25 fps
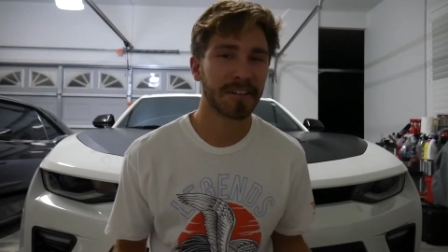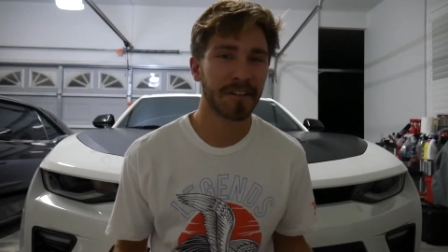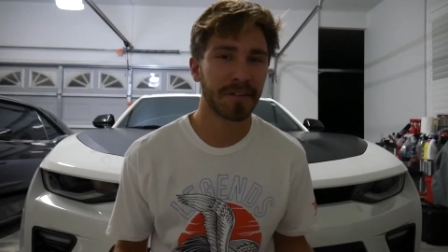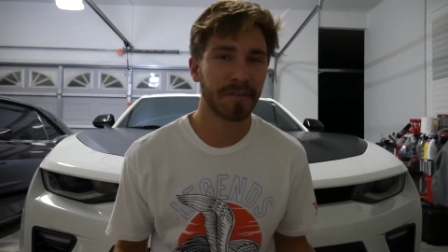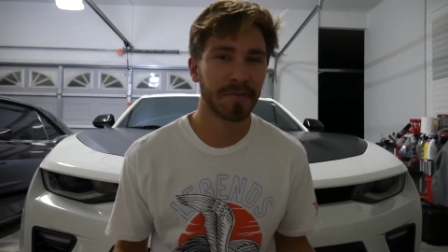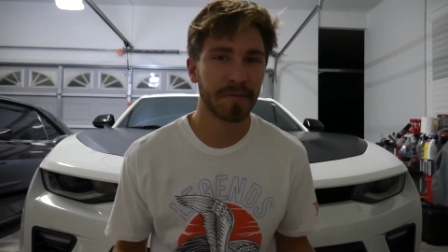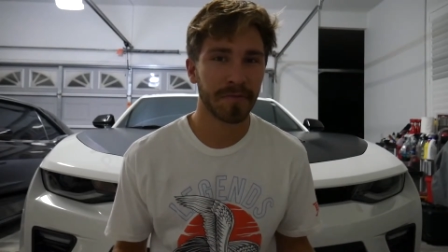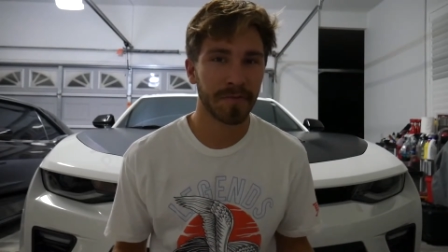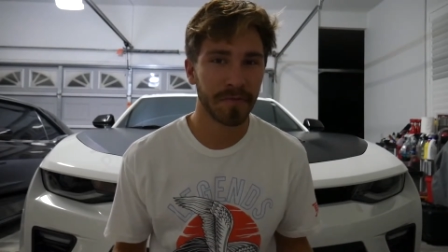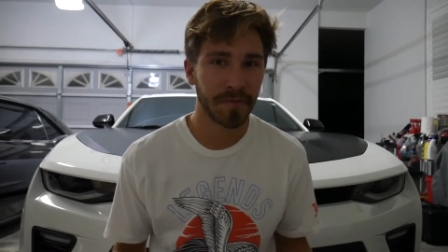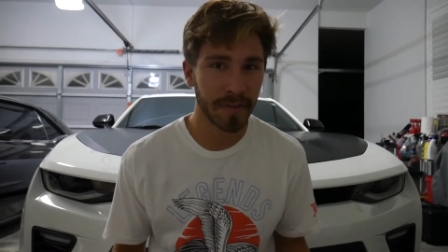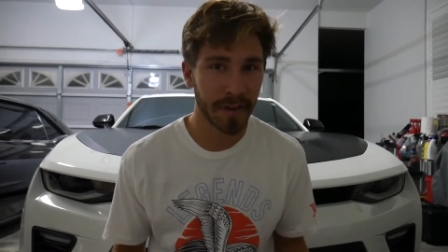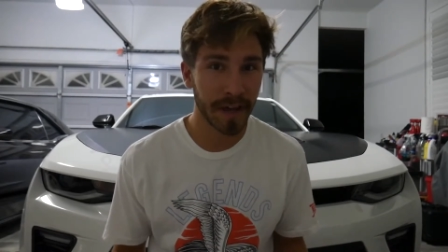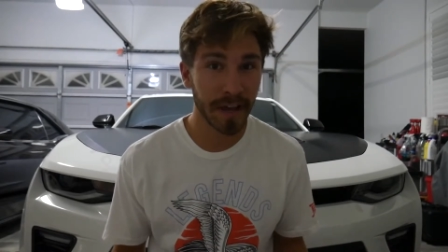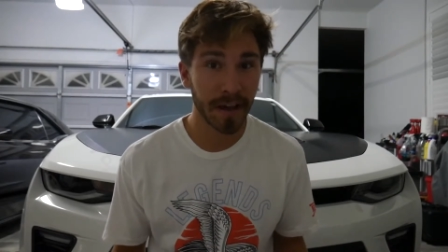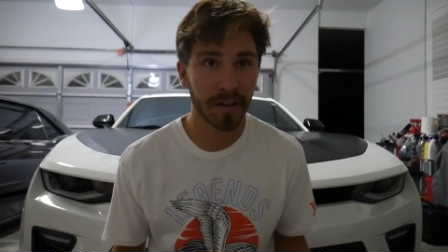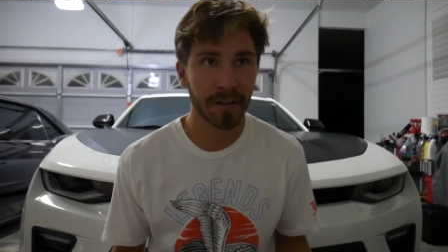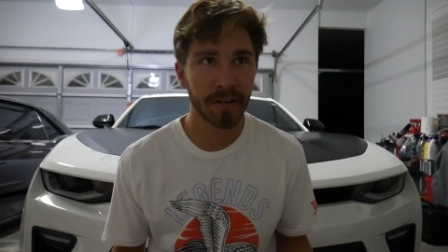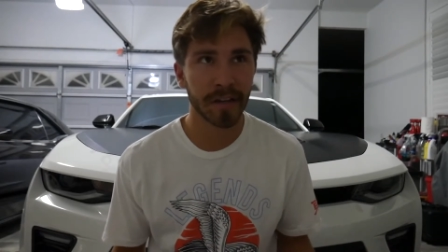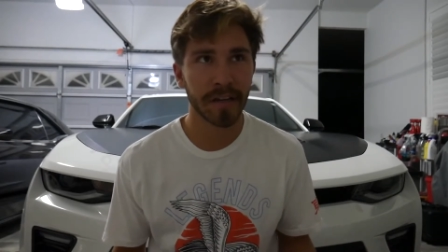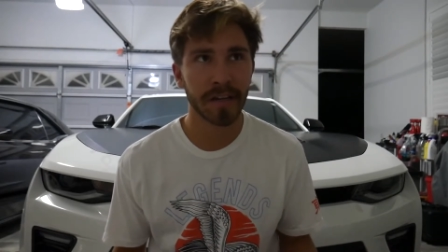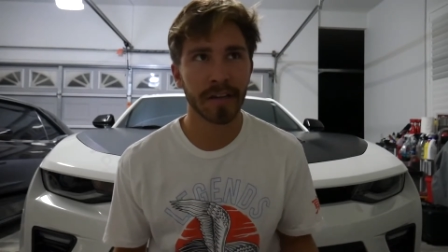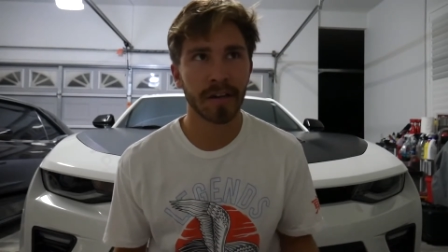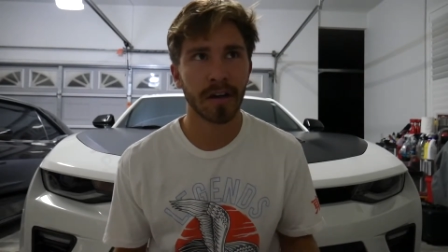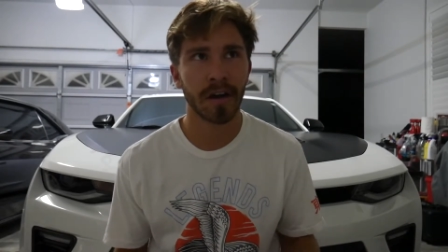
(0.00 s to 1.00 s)

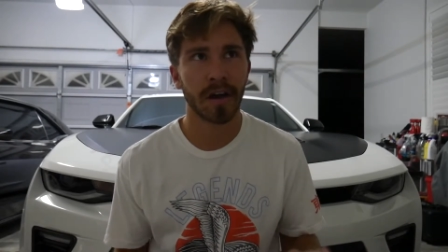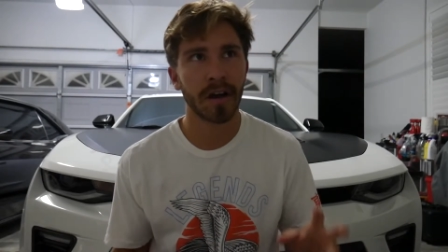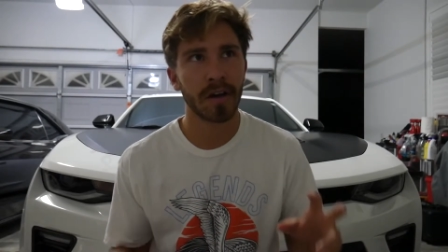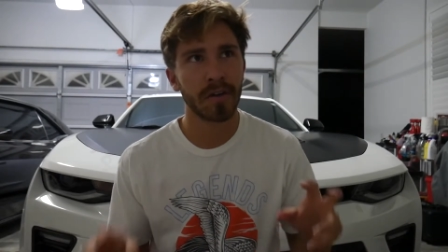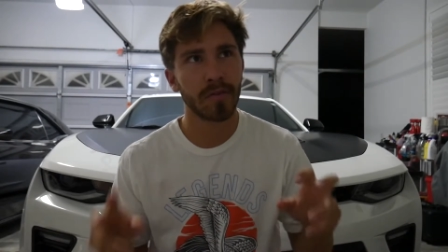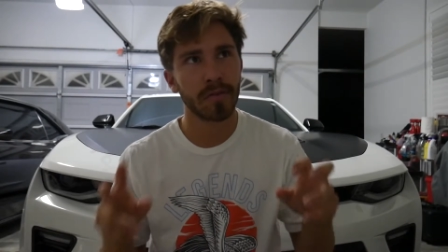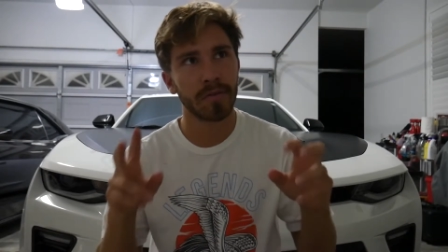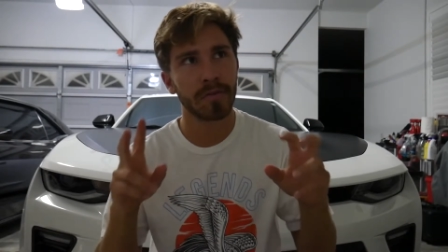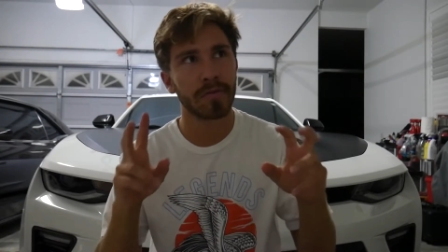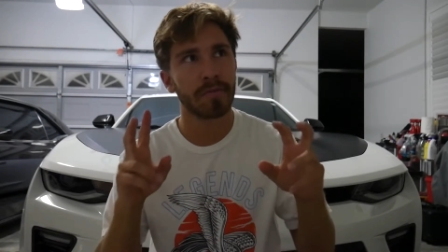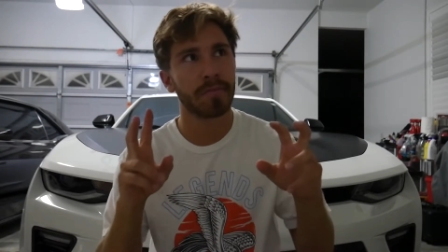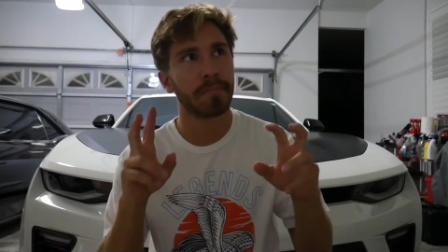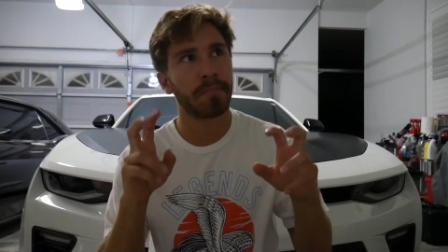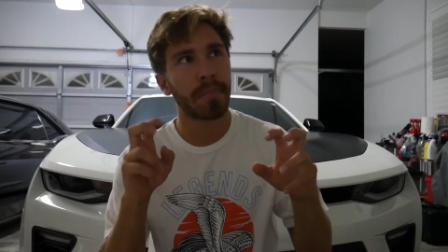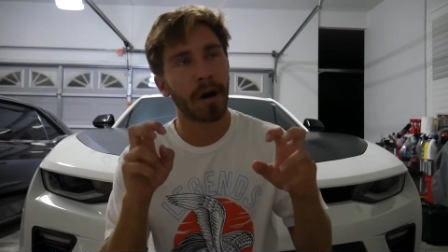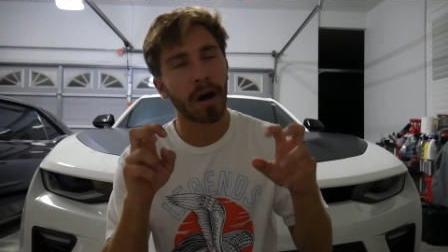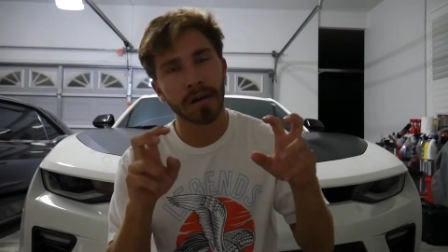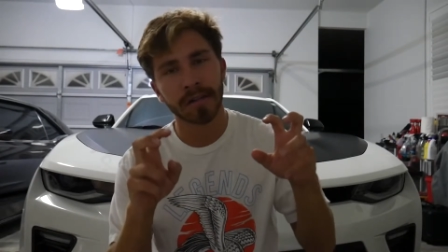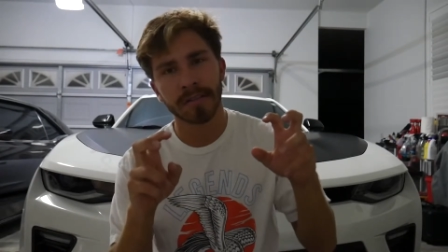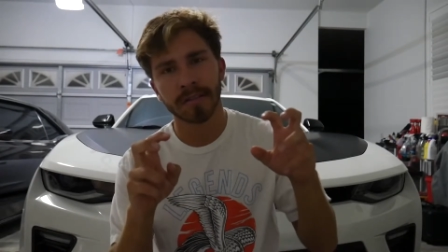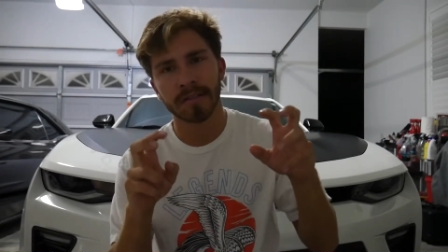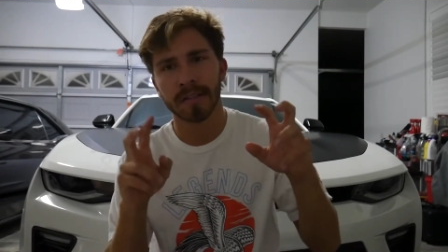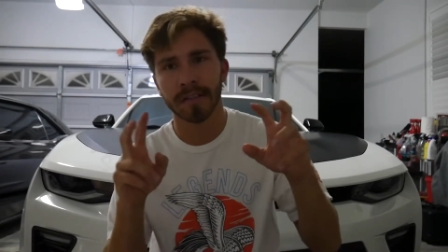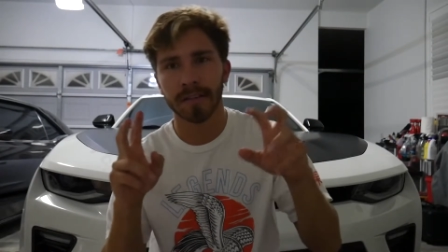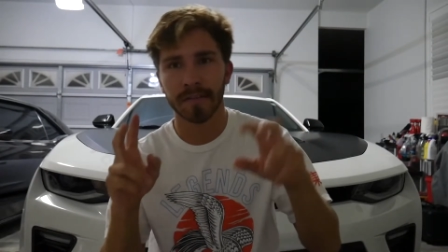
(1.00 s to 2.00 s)
unveiling
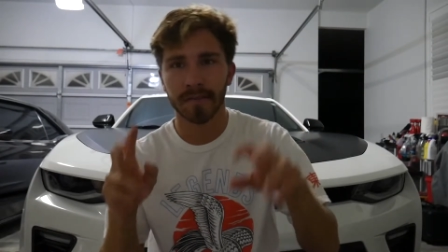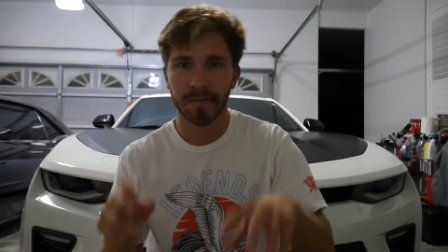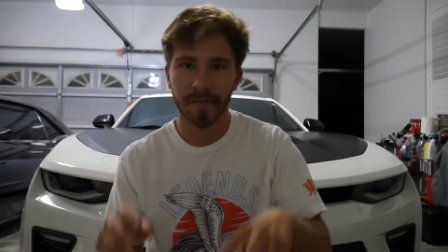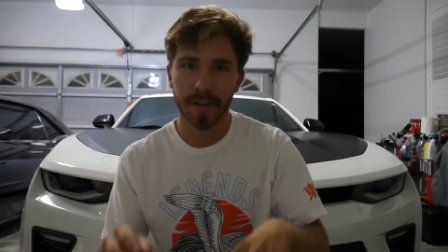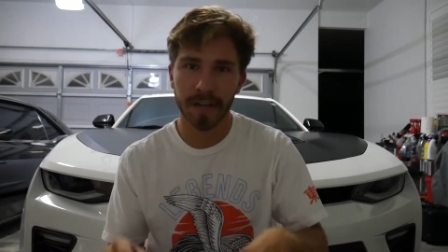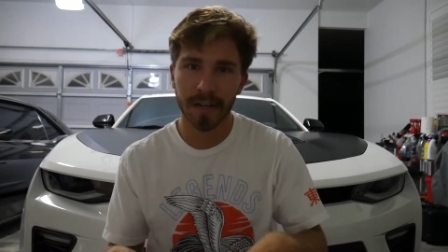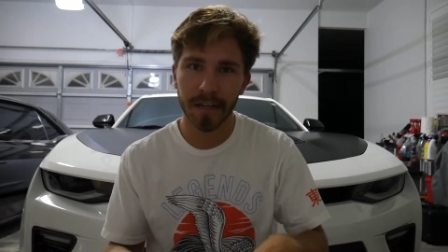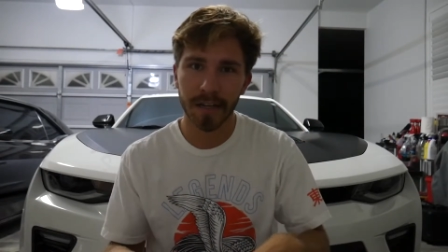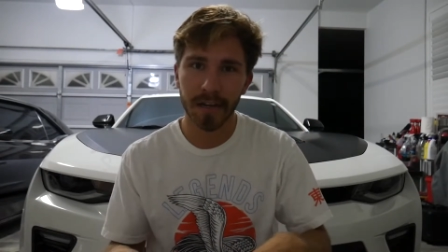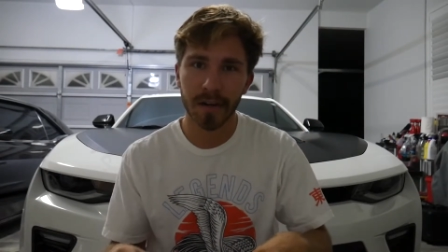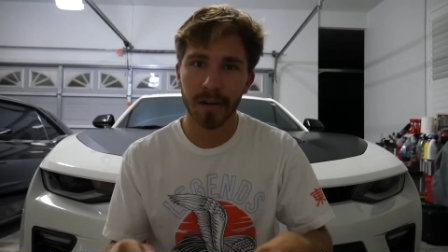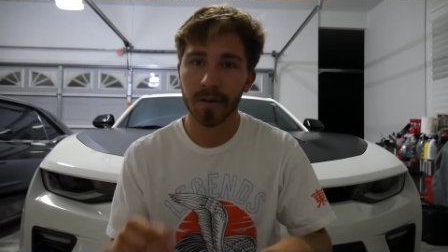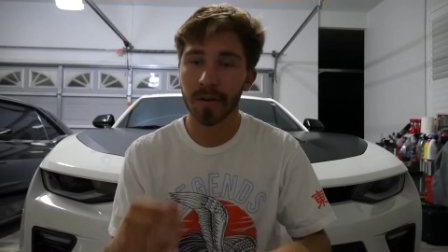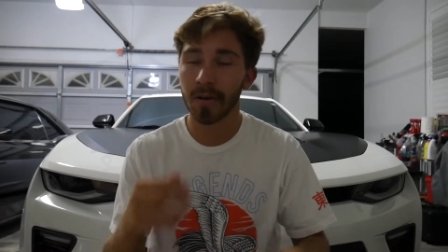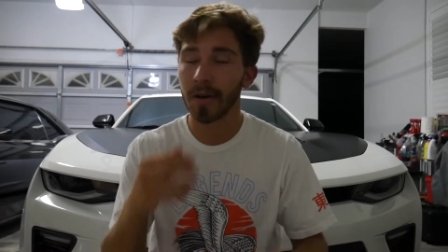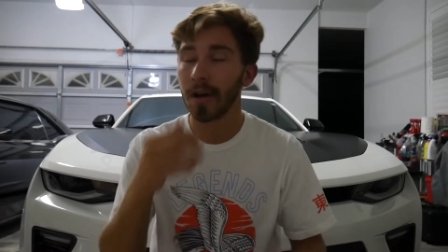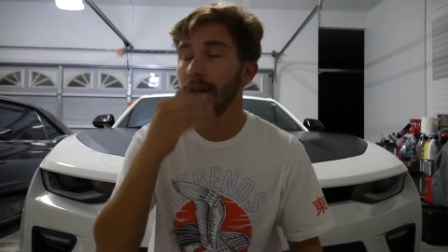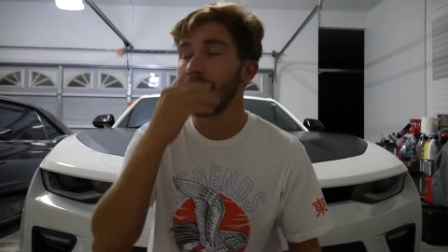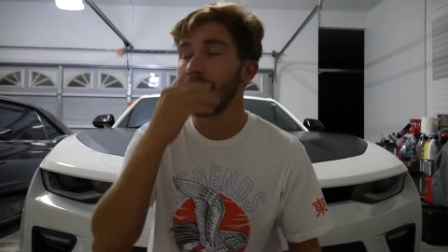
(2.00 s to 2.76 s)
unboxing video.